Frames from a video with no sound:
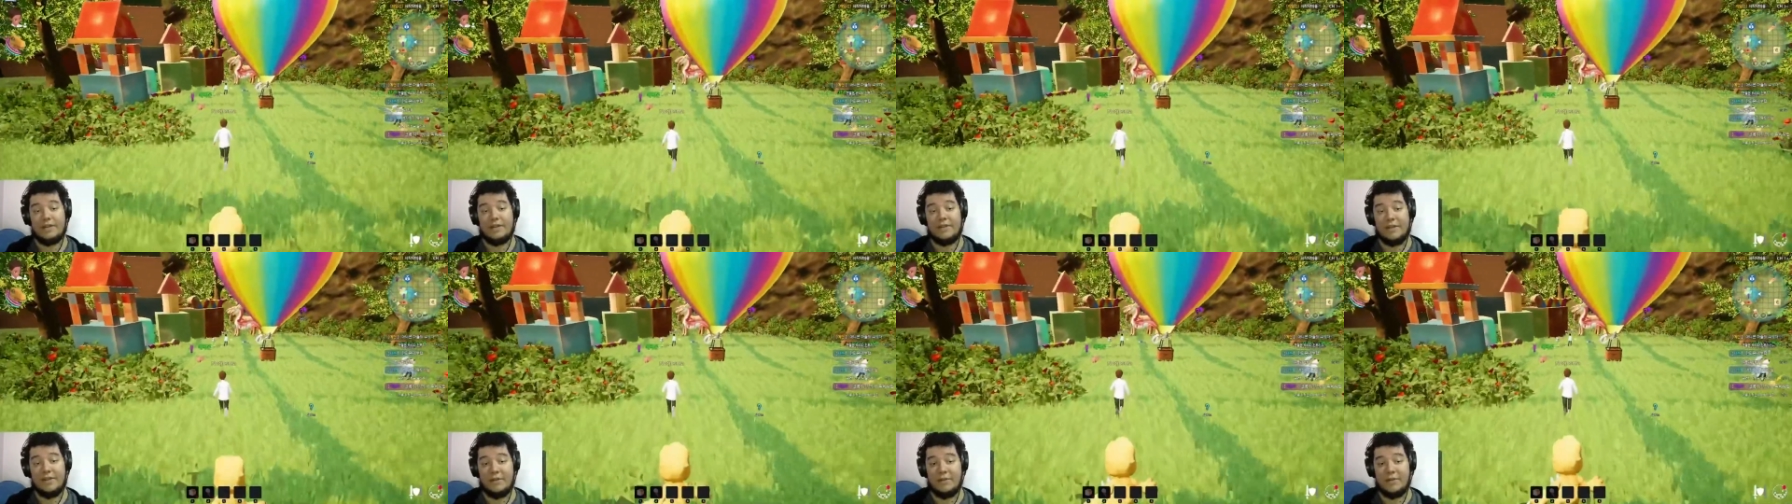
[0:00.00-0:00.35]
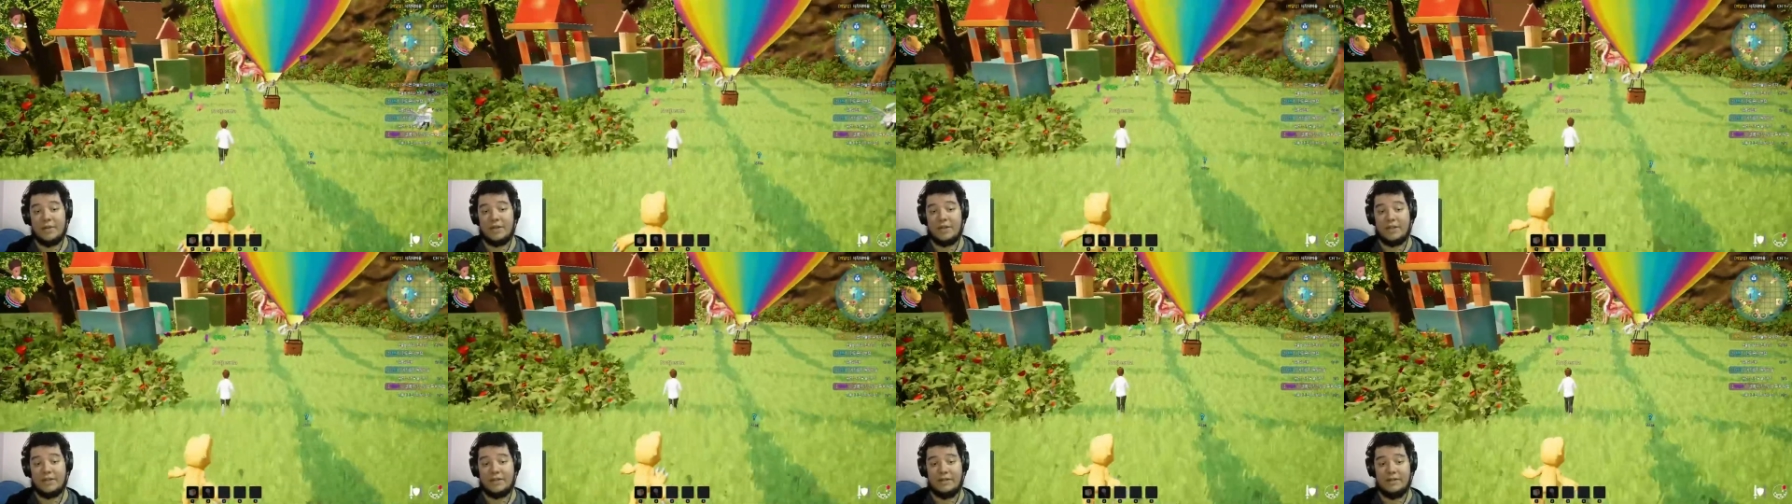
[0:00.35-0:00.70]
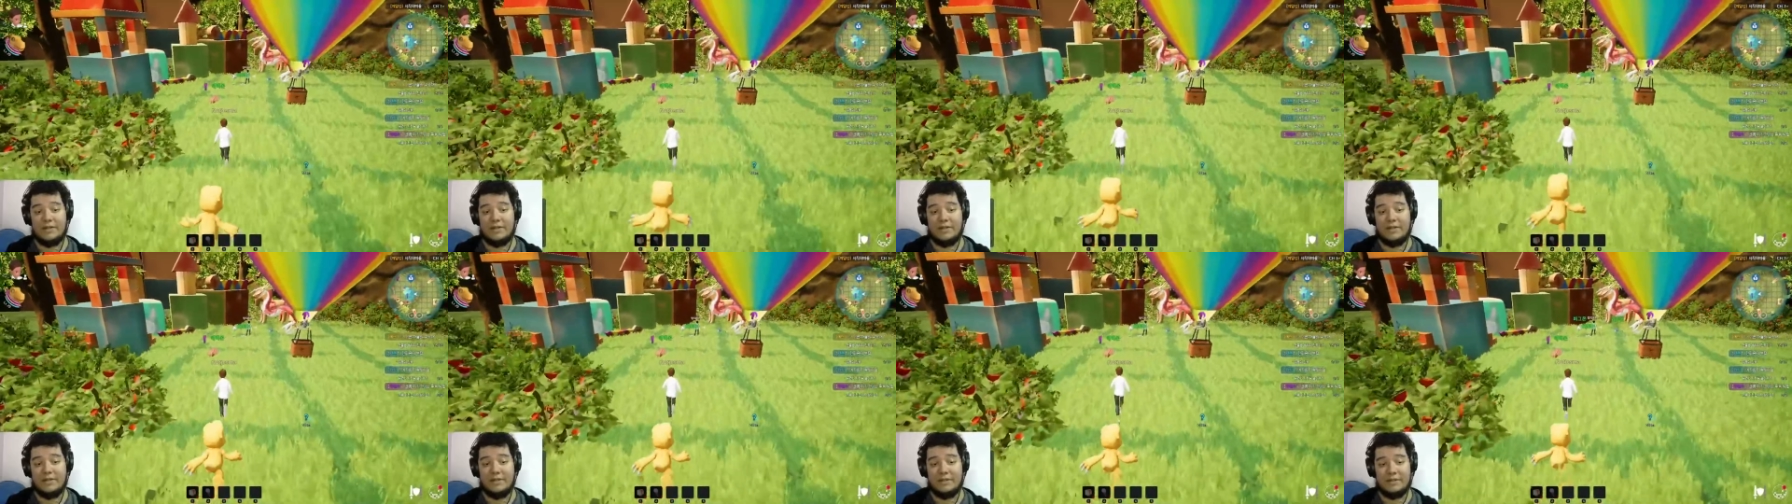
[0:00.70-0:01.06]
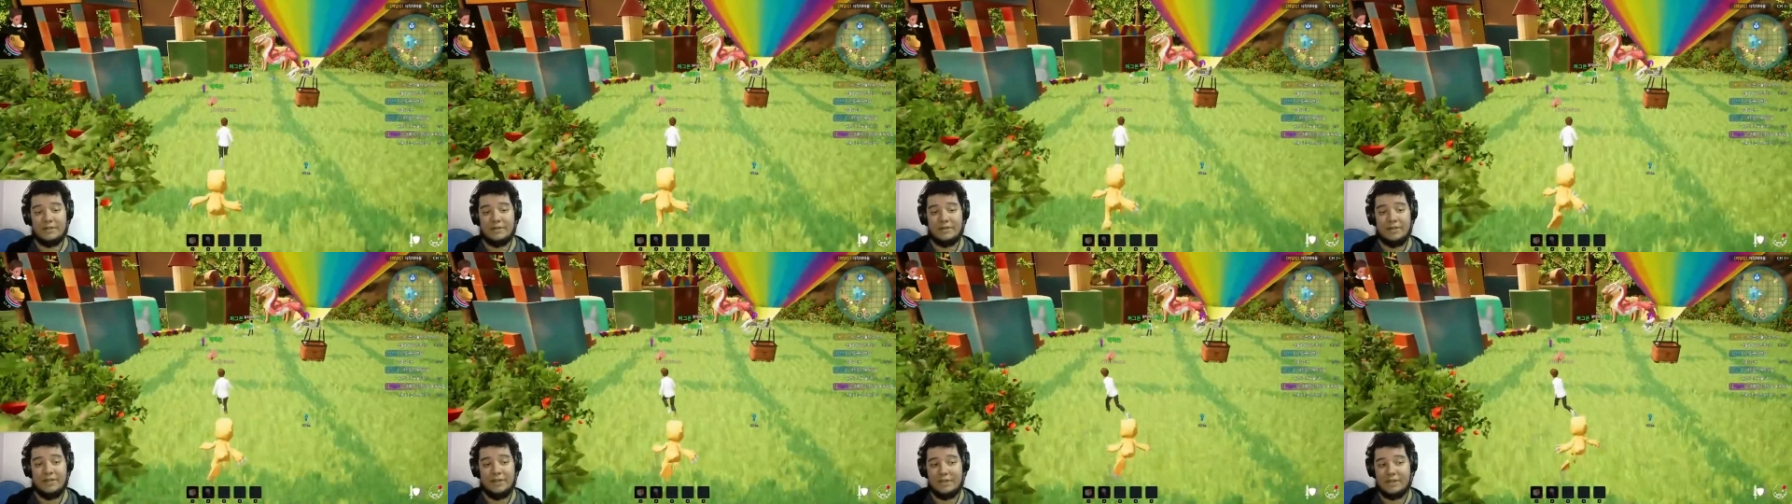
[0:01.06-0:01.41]
seek quest.
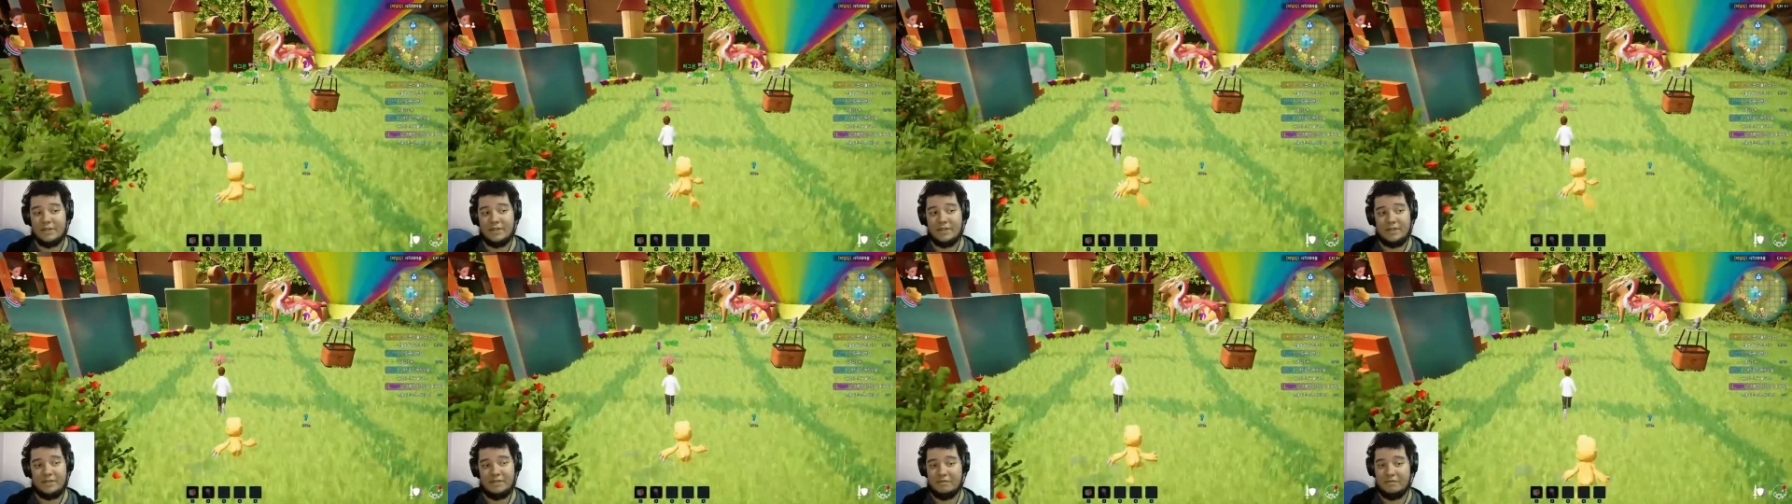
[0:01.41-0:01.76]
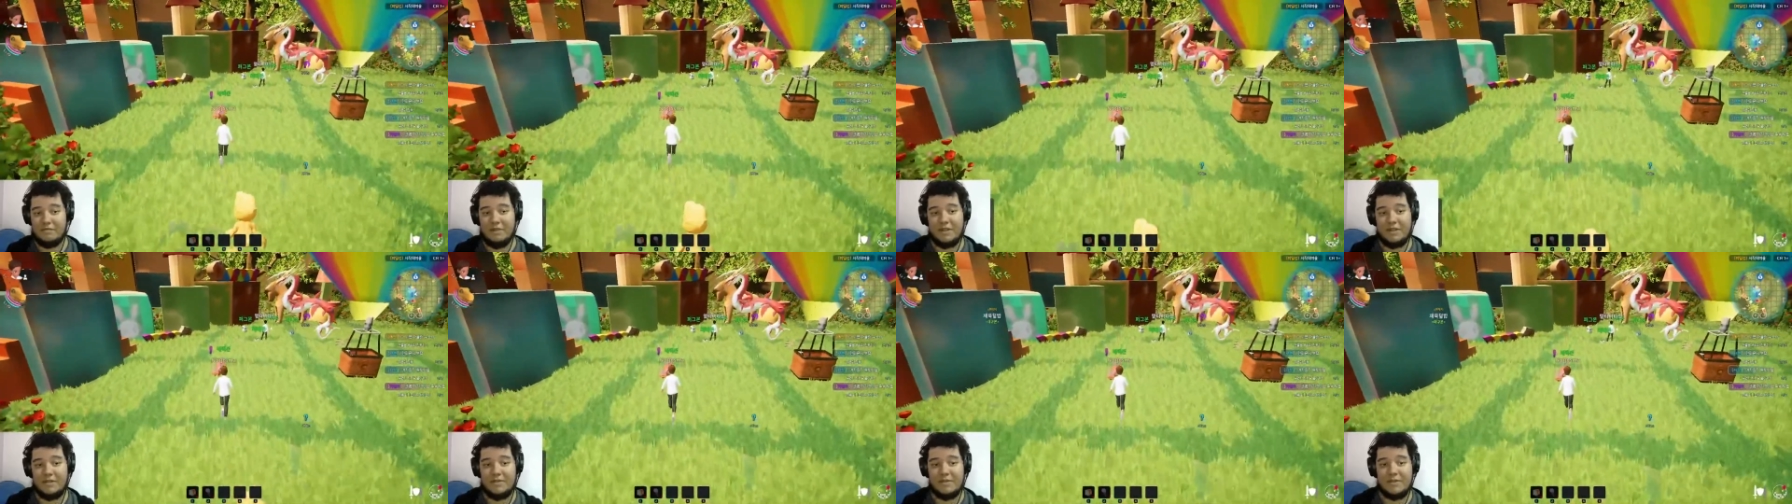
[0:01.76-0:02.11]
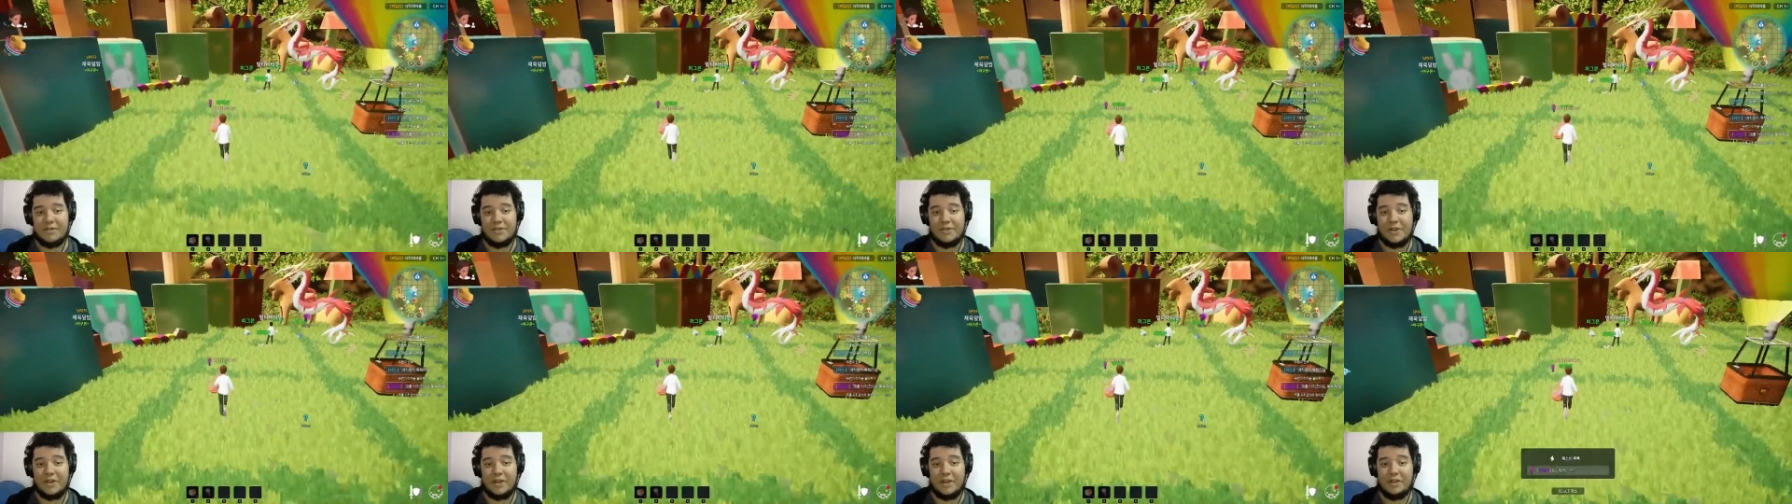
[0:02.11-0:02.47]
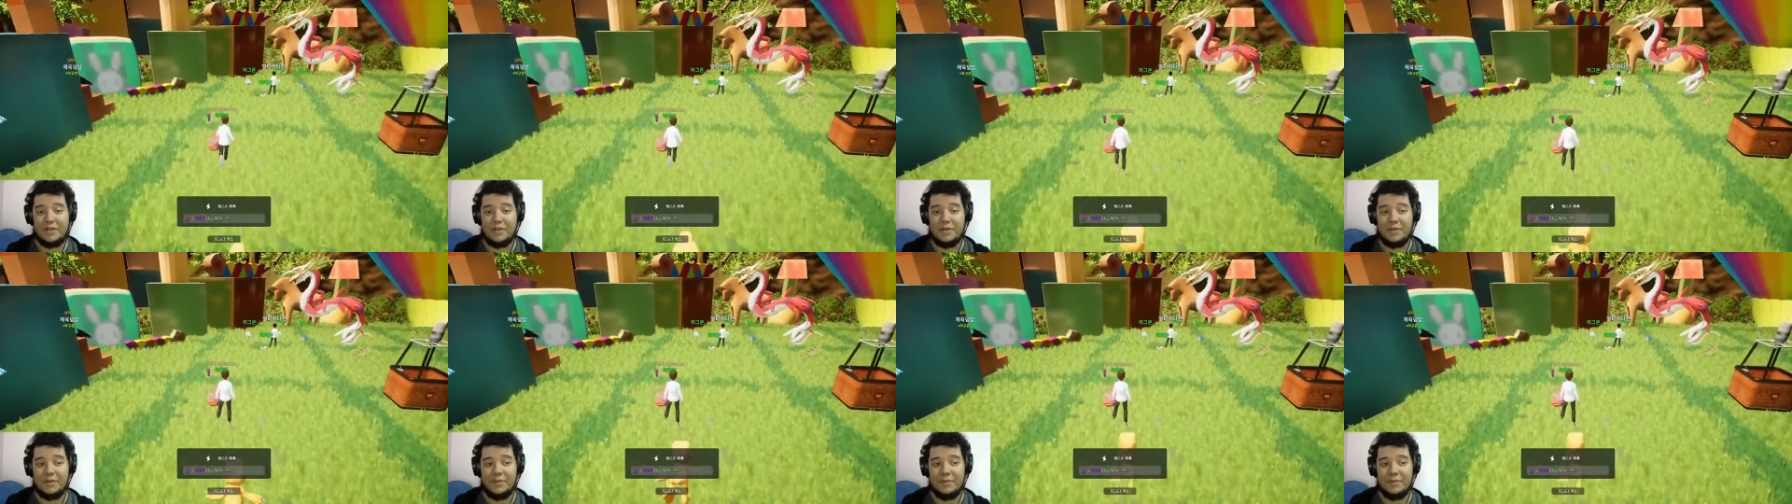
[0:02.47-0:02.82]
That's what you got to do.